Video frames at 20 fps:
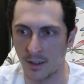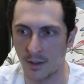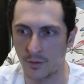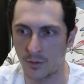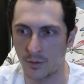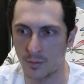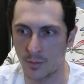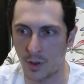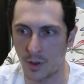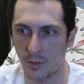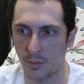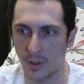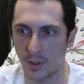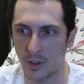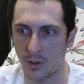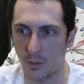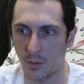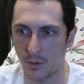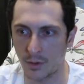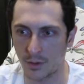from the 3
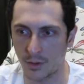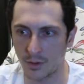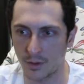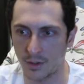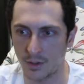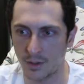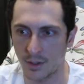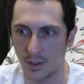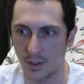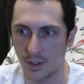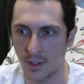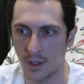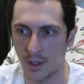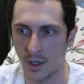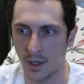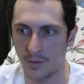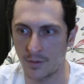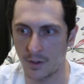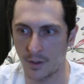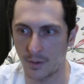corners
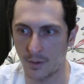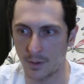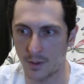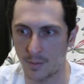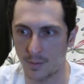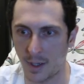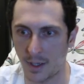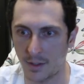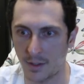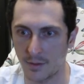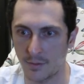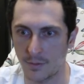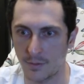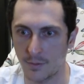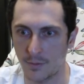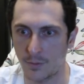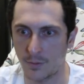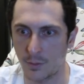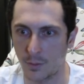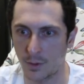of their respective
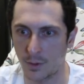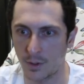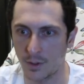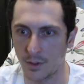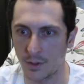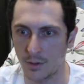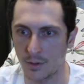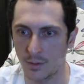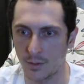4